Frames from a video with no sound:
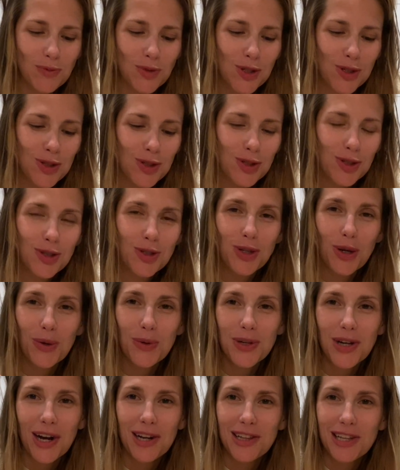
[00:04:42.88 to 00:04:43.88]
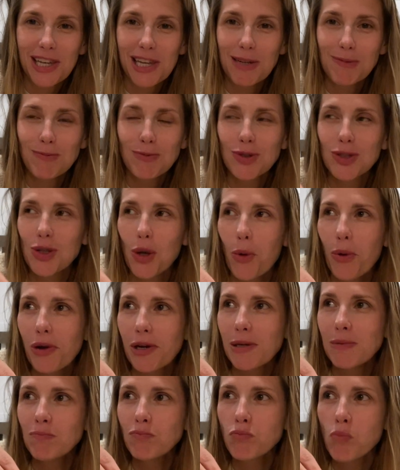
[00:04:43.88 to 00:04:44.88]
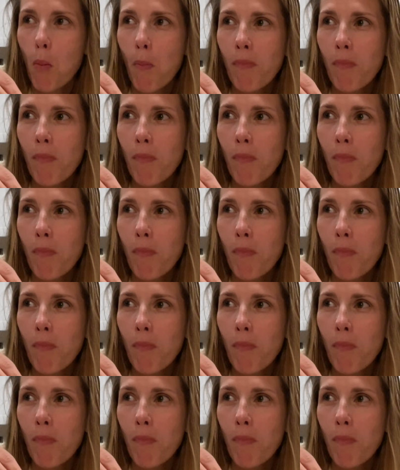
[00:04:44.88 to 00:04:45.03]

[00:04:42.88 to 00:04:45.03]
So garlicky, so good.